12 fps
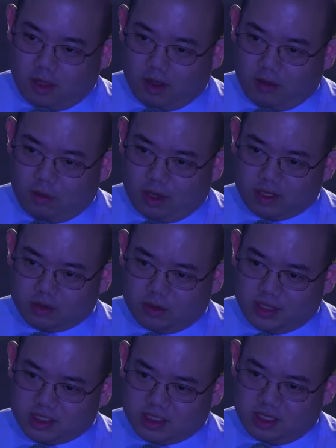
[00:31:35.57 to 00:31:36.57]
Uh, one
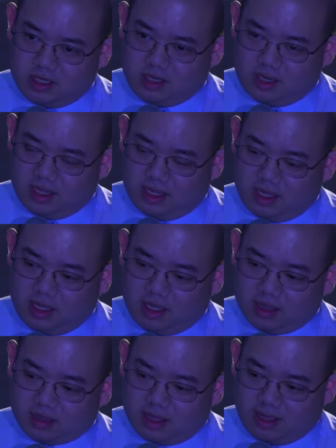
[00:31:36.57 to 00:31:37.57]
question
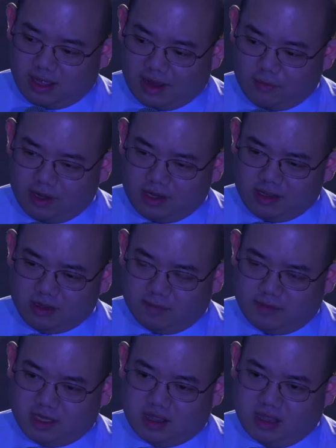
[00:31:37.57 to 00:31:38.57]
is I read in your
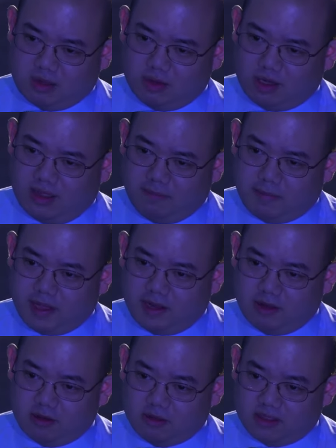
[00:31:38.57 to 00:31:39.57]
book, Secret
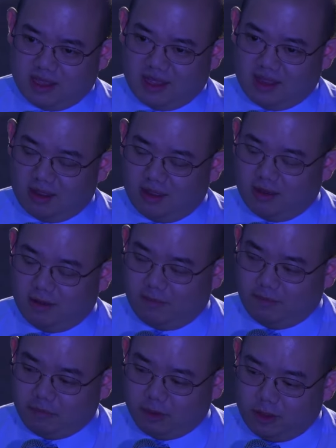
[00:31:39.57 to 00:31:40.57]
Empires, that um,